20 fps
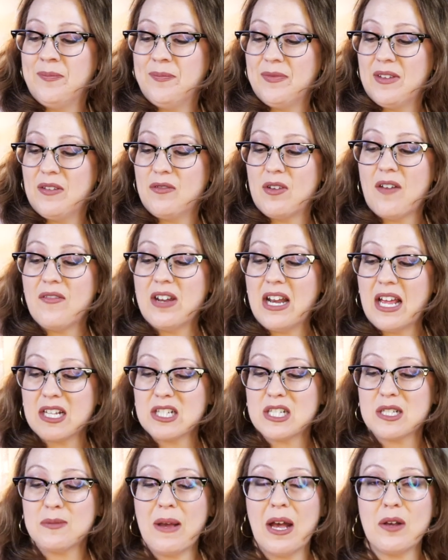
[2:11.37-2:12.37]
if you have an
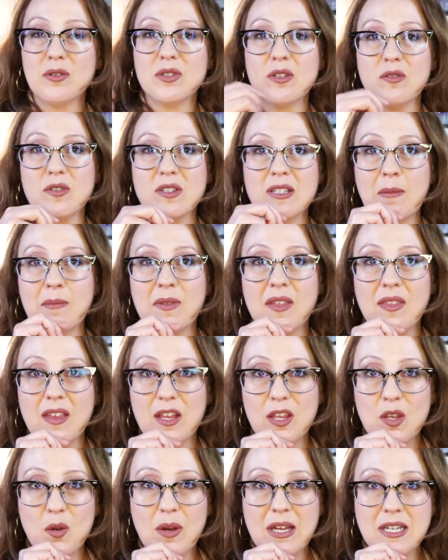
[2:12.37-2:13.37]
ex-spouse, there's something
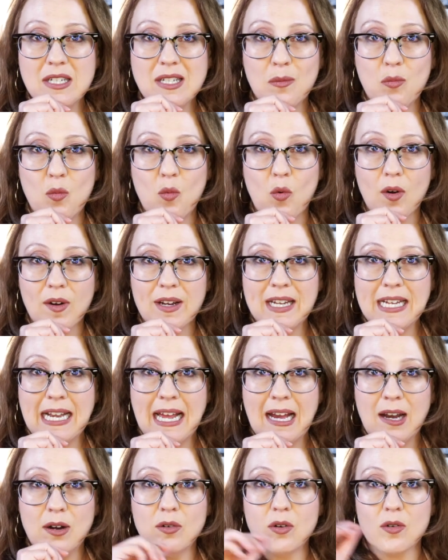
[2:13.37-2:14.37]
that you end up working
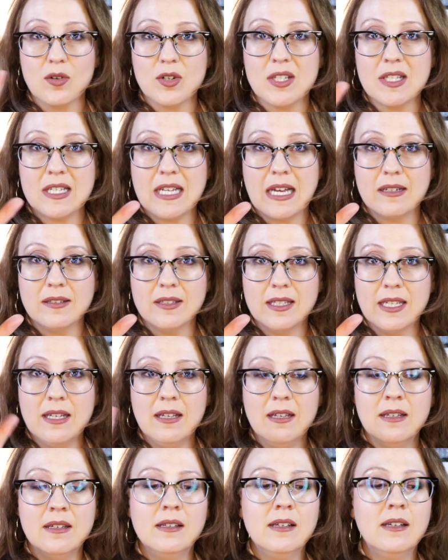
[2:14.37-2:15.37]
out or settling,